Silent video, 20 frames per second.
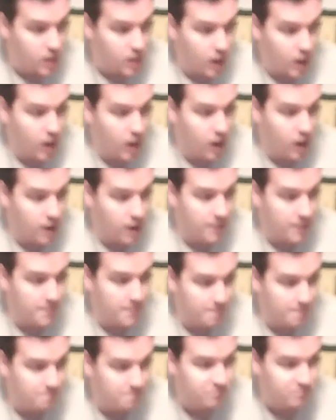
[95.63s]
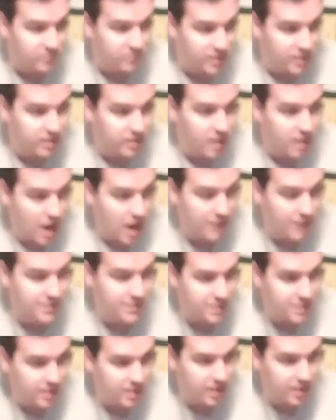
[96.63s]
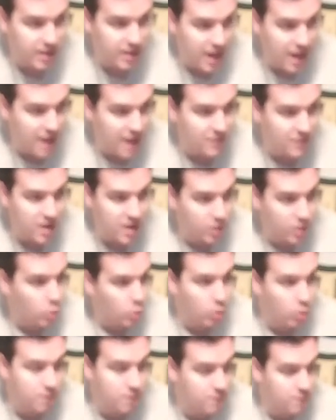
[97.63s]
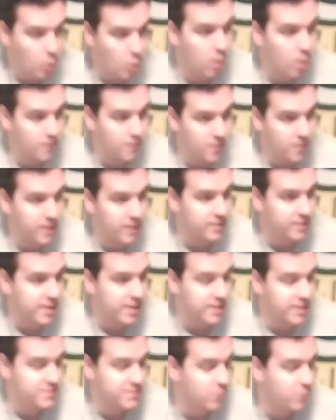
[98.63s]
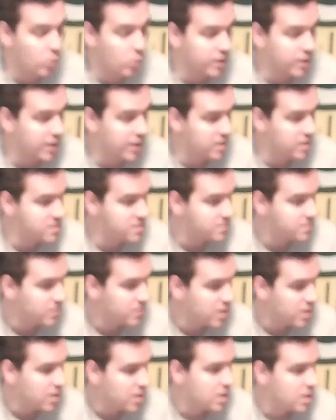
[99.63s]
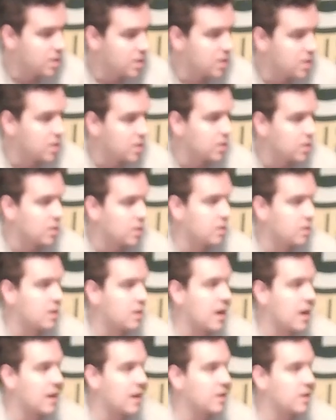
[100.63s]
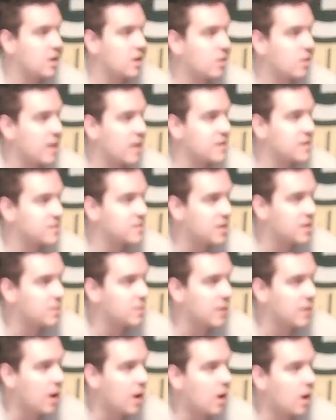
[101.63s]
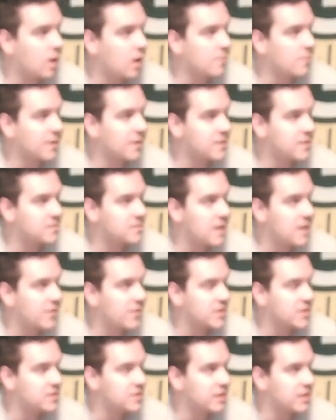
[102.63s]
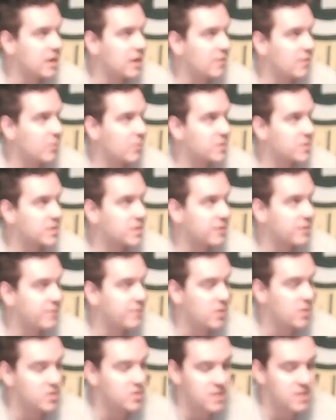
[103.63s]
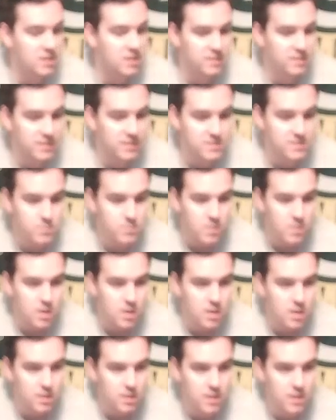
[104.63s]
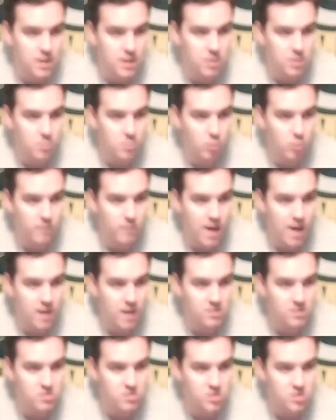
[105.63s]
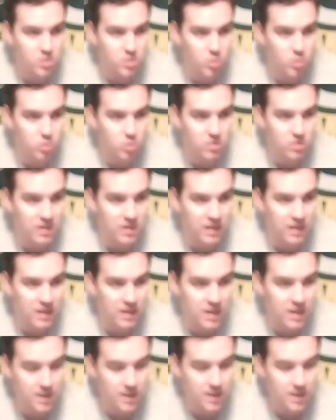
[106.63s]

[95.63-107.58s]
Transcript: Obviously, they're going to have that core four for like the next 4 years. And, that's going to be hard because obviously everyone's going to fear the Celtics. Then you move on to the